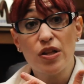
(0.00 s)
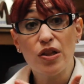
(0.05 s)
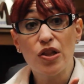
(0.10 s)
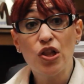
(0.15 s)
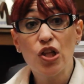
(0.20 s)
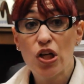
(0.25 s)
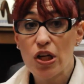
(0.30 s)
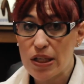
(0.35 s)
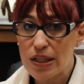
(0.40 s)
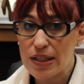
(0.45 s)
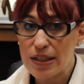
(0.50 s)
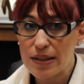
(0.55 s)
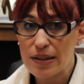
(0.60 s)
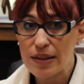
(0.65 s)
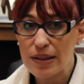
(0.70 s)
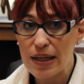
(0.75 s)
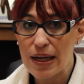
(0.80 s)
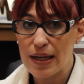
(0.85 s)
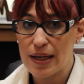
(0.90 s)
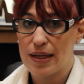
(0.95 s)
looked
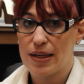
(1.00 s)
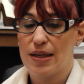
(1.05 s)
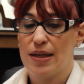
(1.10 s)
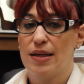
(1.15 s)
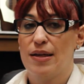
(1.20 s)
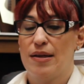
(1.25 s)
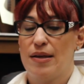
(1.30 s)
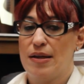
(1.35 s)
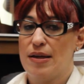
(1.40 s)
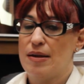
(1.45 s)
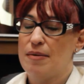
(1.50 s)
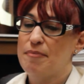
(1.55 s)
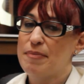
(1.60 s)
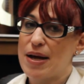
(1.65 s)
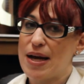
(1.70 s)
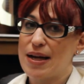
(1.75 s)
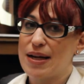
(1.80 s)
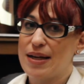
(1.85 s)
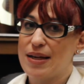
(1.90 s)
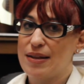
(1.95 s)
like
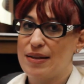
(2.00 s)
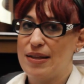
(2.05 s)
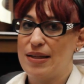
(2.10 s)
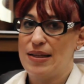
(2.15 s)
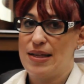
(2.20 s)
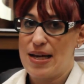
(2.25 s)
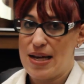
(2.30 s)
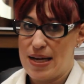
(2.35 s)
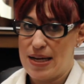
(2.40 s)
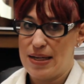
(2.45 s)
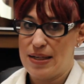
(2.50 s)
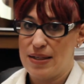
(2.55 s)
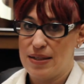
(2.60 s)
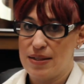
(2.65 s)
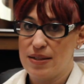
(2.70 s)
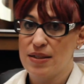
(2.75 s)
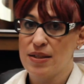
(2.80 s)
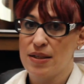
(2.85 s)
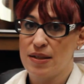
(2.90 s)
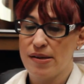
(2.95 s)
back in the day.
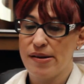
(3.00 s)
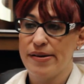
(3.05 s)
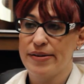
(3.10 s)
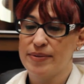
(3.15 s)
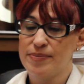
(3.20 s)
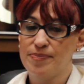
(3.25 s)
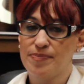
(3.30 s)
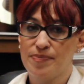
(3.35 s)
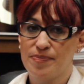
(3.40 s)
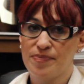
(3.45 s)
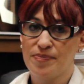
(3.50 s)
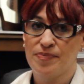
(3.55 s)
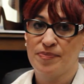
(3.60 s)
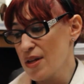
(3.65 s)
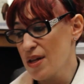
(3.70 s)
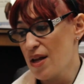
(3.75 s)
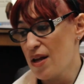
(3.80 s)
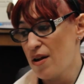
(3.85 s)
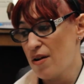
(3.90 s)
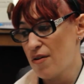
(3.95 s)

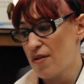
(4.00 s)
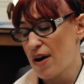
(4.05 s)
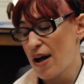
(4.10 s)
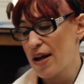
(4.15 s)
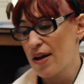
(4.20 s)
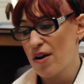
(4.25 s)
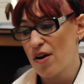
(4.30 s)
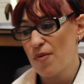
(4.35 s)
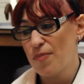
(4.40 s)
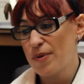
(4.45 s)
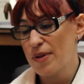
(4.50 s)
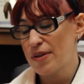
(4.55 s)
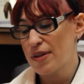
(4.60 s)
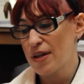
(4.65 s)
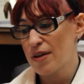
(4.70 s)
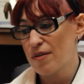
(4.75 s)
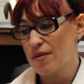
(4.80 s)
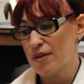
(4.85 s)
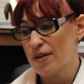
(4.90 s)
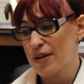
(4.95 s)
I hope that
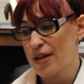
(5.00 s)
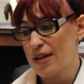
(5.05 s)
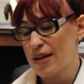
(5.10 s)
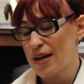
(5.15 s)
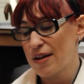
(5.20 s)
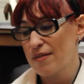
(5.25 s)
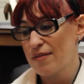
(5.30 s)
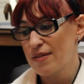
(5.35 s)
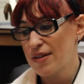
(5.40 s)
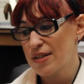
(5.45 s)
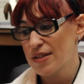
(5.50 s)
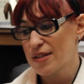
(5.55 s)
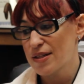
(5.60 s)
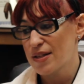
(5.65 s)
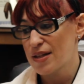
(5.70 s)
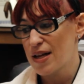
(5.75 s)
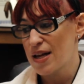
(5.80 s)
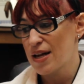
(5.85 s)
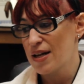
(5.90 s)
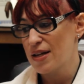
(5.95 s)
they will get out of this
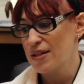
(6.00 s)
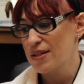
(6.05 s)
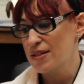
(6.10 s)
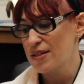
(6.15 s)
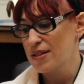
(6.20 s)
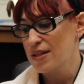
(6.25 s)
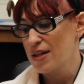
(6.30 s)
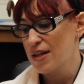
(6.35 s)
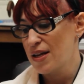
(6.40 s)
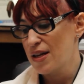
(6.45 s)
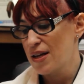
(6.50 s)
class